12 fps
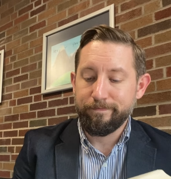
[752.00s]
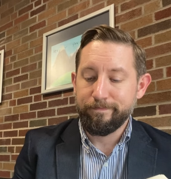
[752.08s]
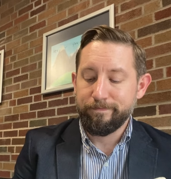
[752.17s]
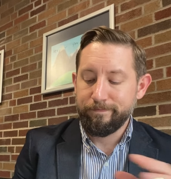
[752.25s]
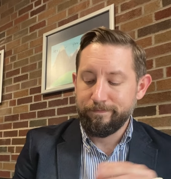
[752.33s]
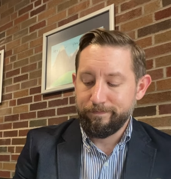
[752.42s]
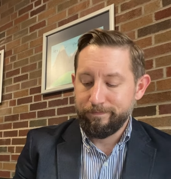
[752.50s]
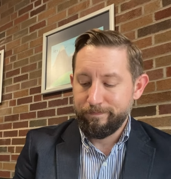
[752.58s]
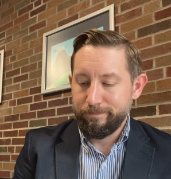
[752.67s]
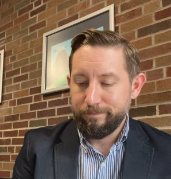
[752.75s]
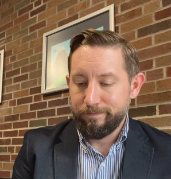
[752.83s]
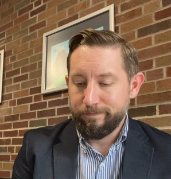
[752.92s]

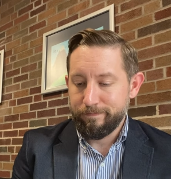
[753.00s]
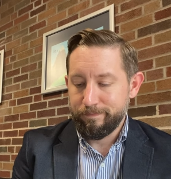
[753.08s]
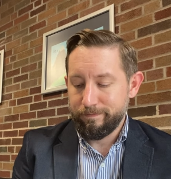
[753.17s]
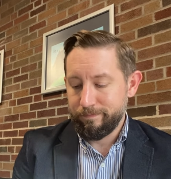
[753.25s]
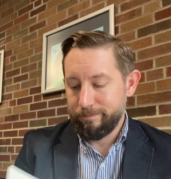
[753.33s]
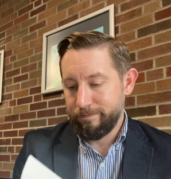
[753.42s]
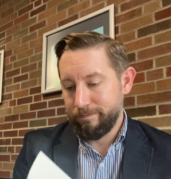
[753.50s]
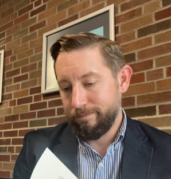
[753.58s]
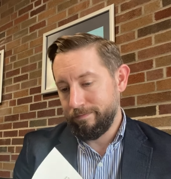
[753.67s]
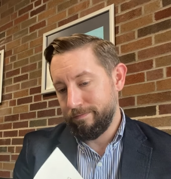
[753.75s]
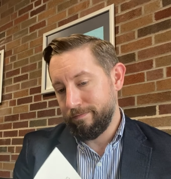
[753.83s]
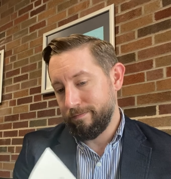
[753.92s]

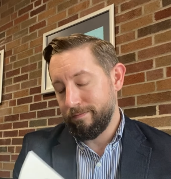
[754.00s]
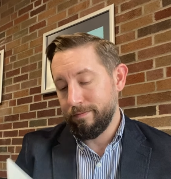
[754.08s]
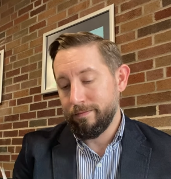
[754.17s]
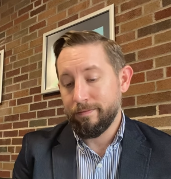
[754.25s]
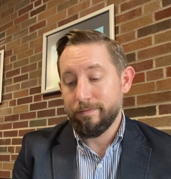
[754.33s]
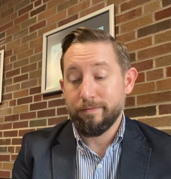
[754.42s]
(silence)